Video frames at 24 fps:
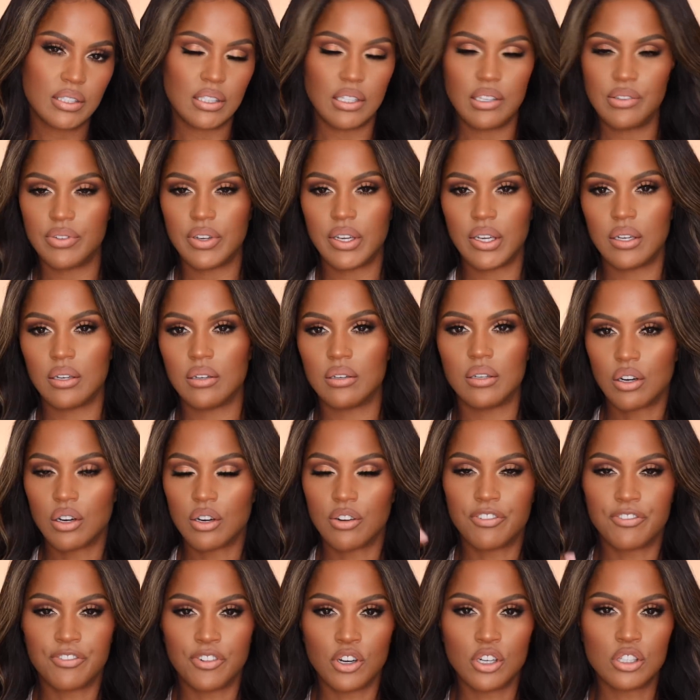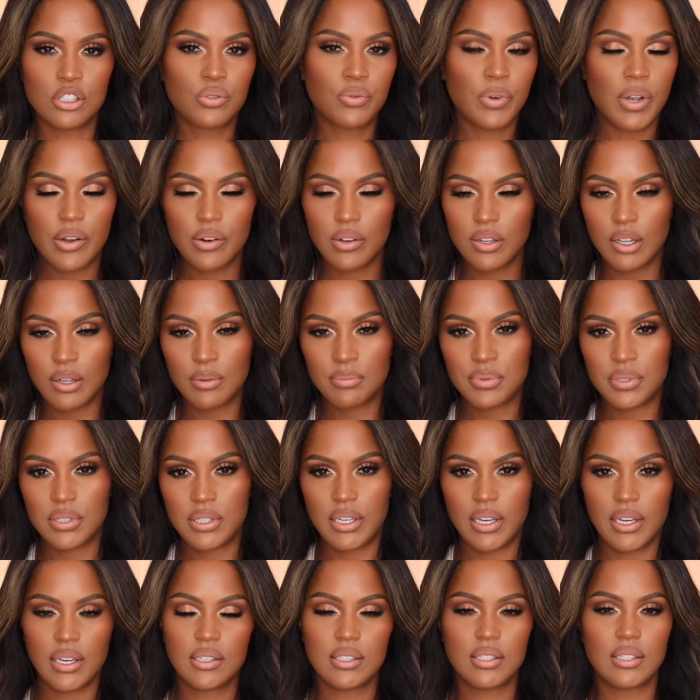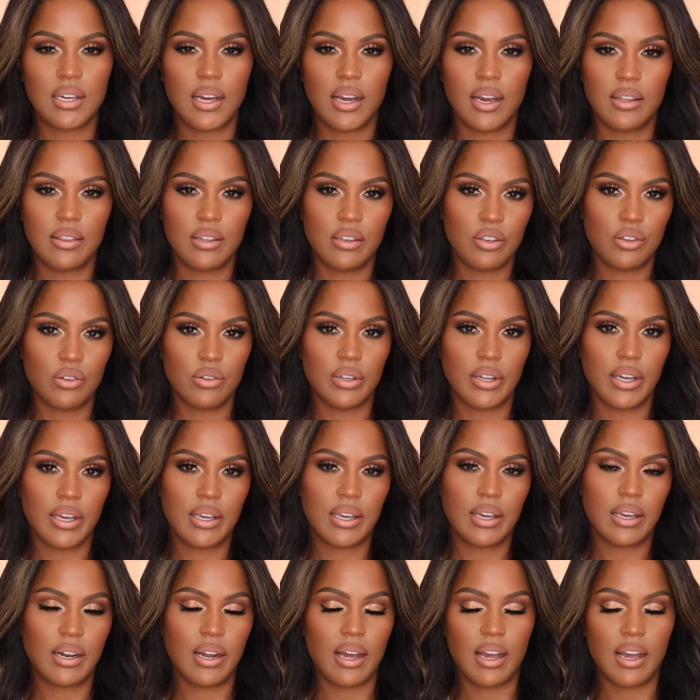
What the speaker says: Even her first round of lipsticks, I think you'll like it.